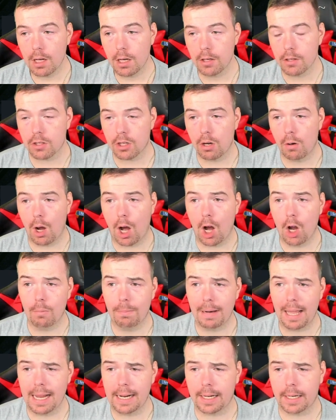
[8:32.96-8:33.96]
So
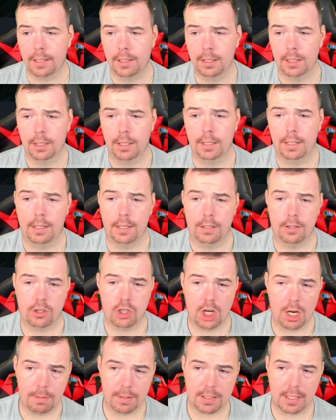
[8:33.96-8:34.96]
Oblak,
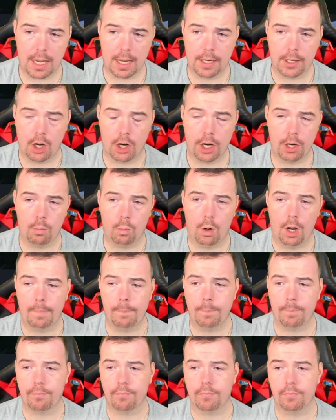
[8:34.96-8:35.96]
cheapest at
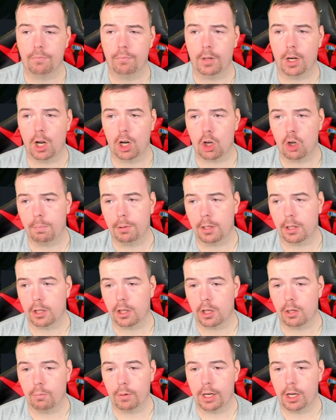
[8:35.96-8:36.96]
91. We got a couple of,
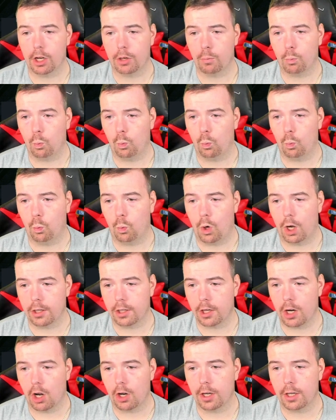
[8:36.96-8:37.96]
we got
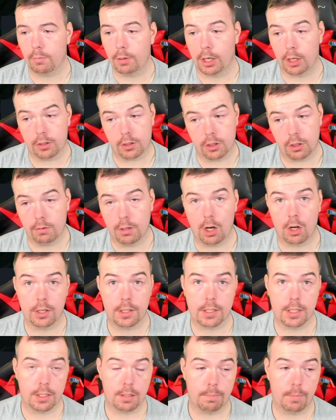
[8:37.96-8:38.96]

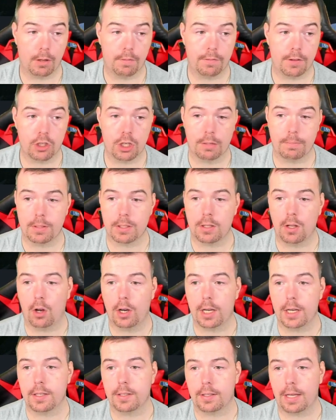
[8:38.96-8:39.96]
290s, they're both the cheapest
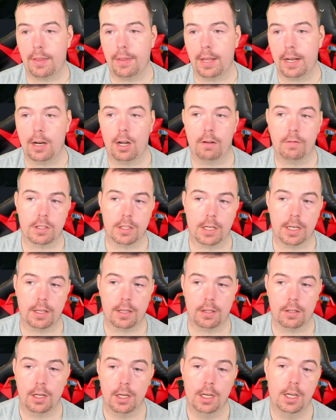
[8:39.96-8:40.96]
90s, and then
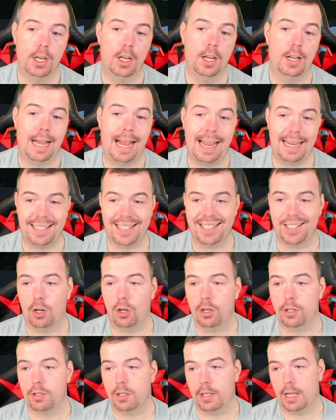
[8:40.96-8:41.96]
obviously
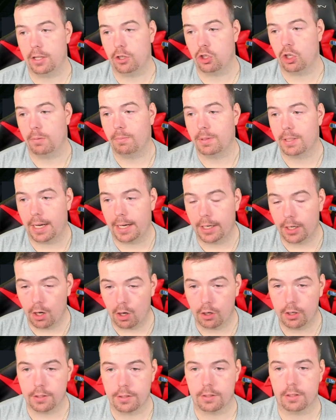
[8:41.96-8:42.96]
89s, and they're the cheapest
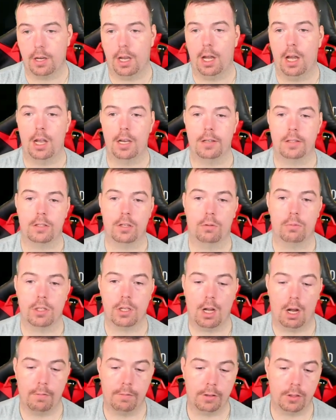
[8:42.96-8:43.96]
89s. So we'll
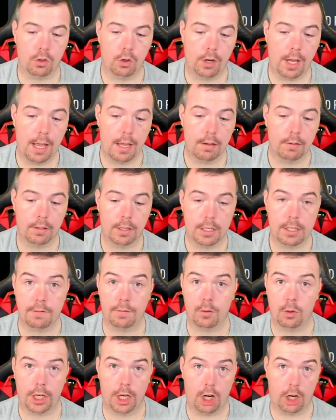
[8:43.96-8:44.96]
start off with Neuer, he's
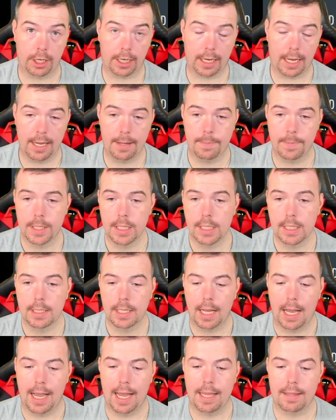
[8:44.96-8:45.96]
49k.
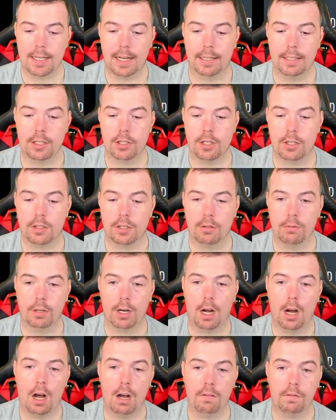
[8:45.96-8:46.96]
Tadic is
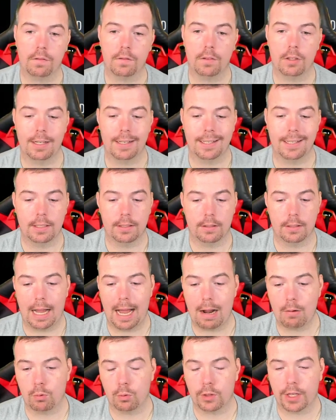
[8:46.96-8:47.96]
2.5,
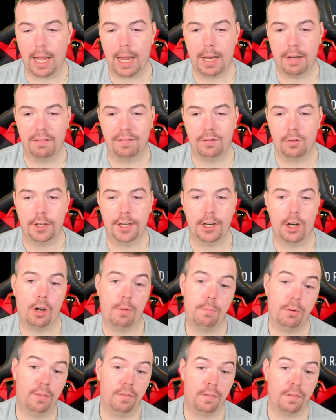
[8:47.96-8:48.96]
Harold Kane,
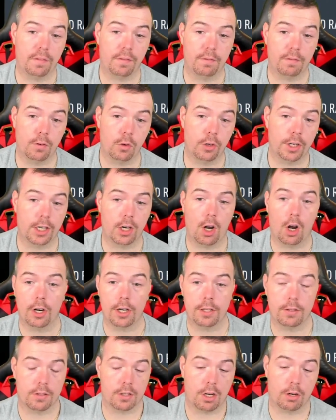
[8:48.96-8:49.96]

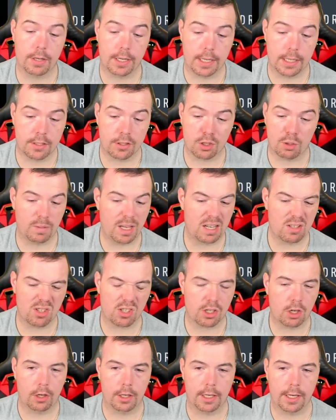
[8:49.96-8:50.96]
49, he's come down
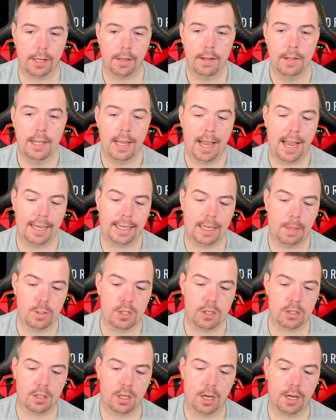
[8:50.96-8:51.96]
slightly.
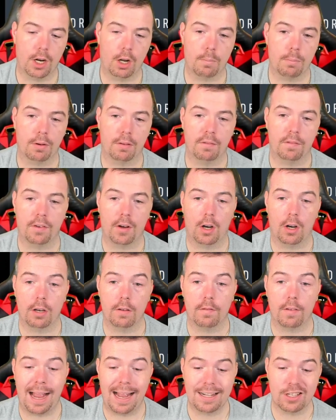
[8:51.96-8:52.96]
Kimmich is
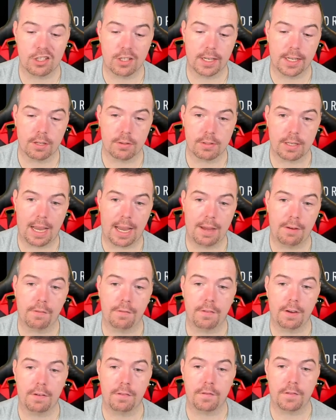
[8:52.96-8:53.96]
39.5, Angelino's
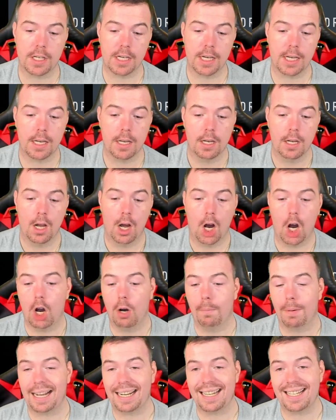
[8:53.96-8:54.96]
850,
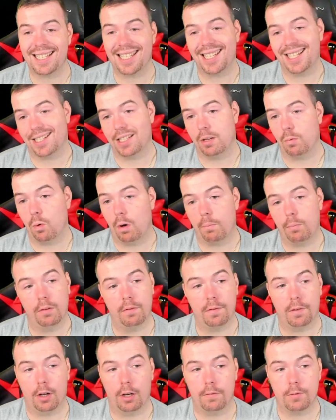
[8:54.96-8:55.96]
Oblak is
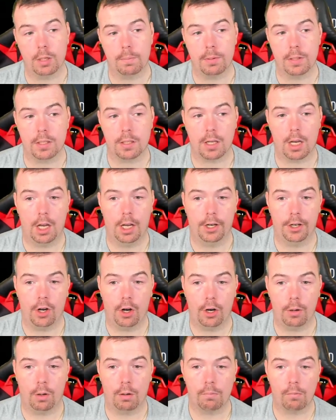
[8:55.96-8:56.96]
61.5, cheapest
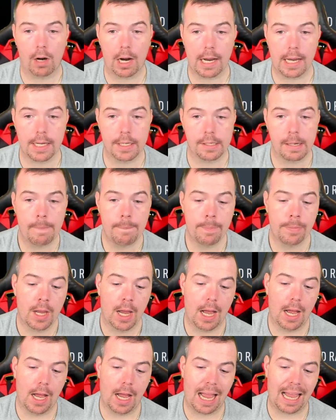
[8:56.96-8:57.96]
91 rated.
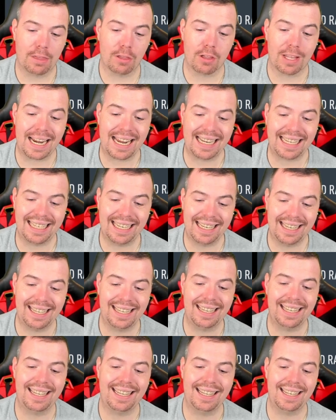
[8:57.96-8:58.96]

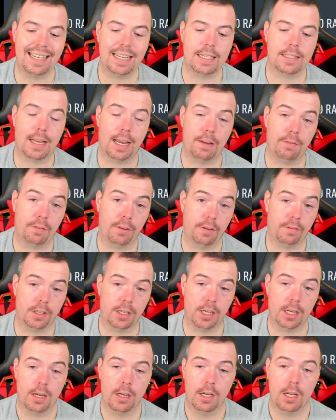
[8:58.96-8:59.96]
Hadrecki is
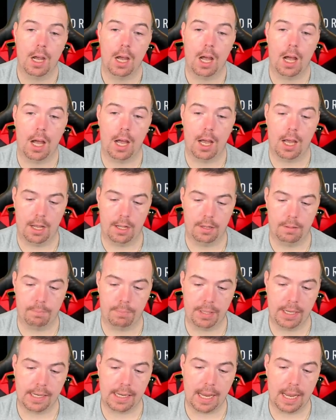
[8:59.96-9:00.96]
850.
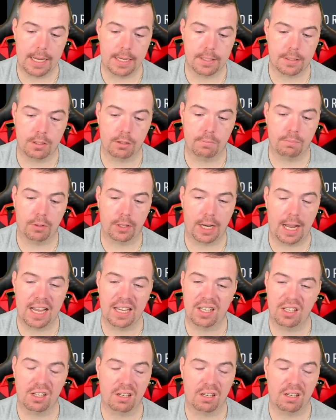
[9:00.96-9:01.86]
PK is 2.8.